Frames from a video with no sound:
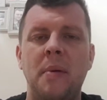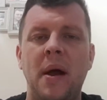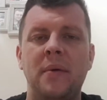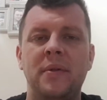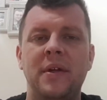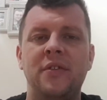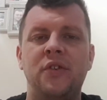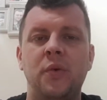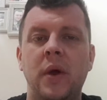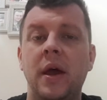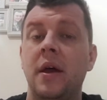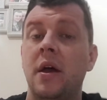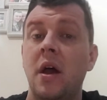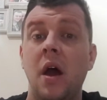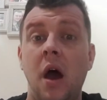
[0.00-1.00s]
pound into
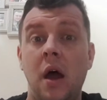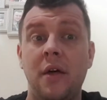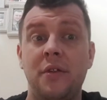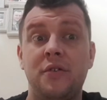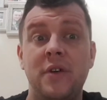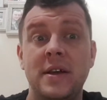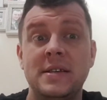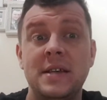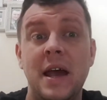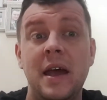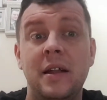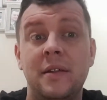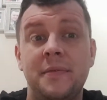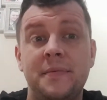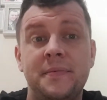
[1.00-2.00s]
it. Another great sale.